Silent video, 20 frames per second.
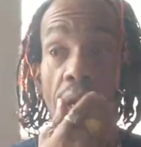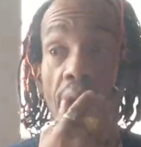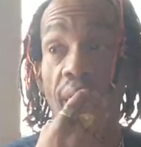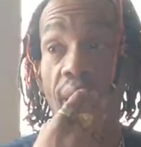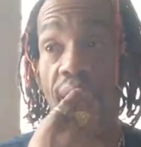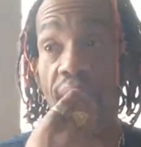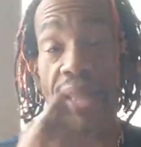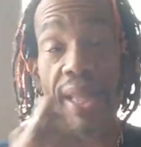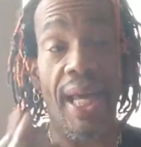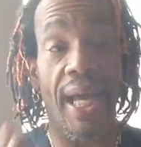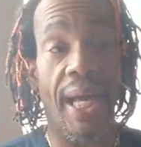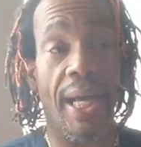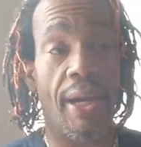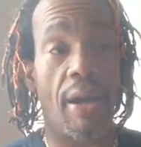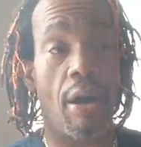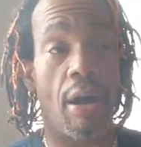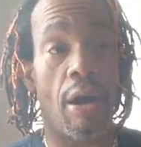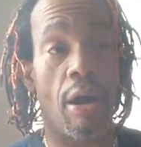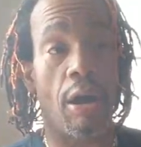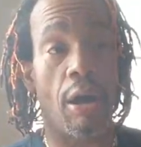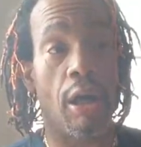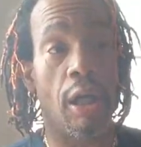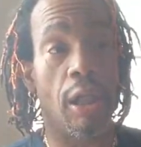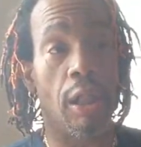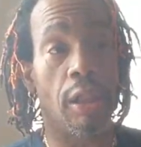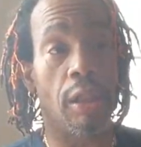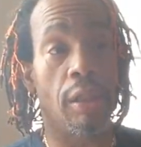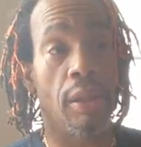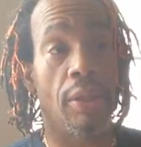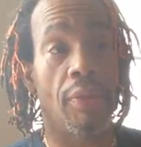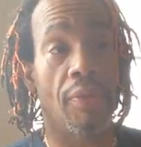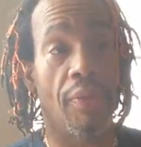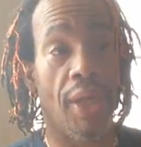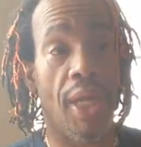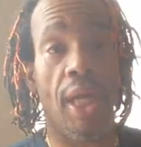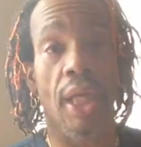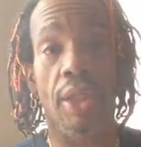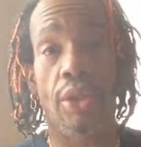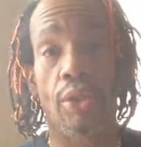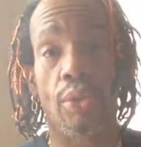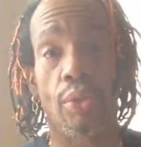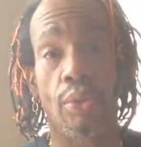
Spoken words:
that are there to